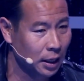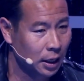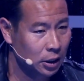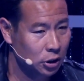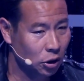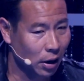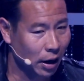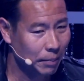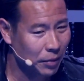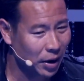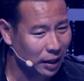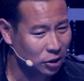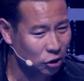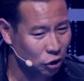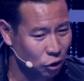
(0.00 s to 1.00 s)
So I'm
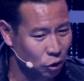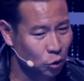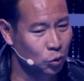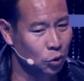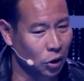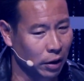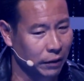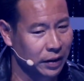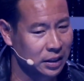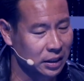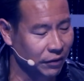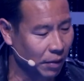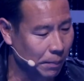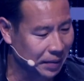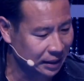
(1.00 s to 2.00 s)
not too nervous
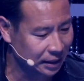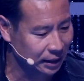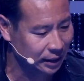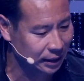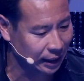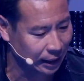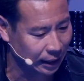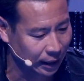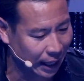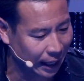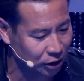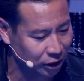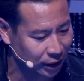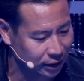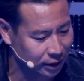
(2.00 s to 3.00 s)
if a business can
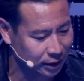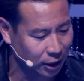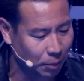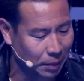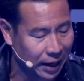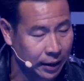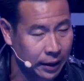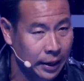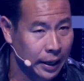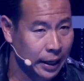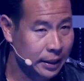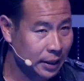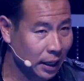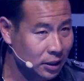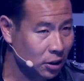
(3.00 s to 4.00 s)
actually hit the scale, but
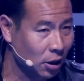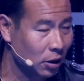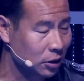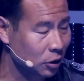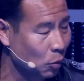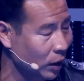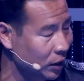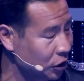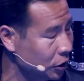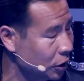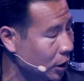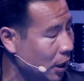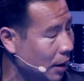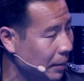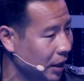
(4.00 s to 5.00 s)
it does call into question your
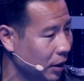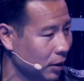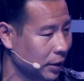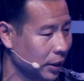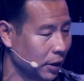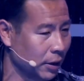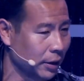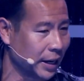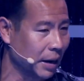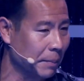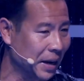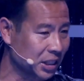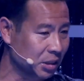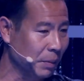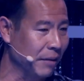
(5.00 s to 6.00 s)
comment earlier, getting
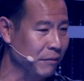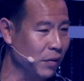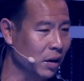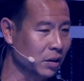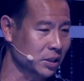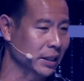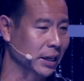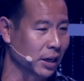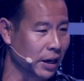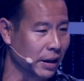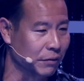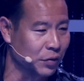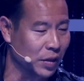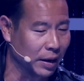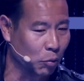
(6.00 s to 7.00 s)
back to my false narrative
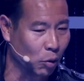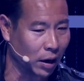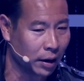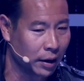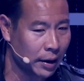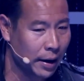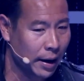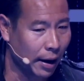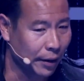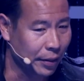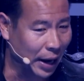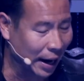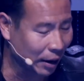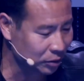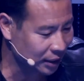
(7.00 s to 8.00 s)
thing where on
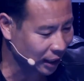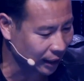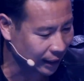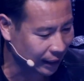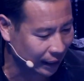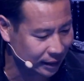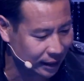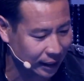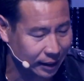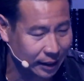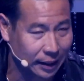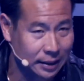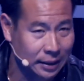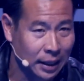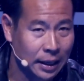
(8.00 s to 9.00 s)
the outset it gets like
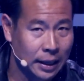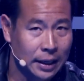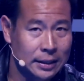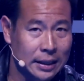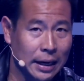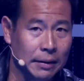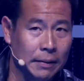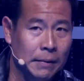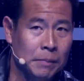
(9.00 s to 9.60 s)
this, is that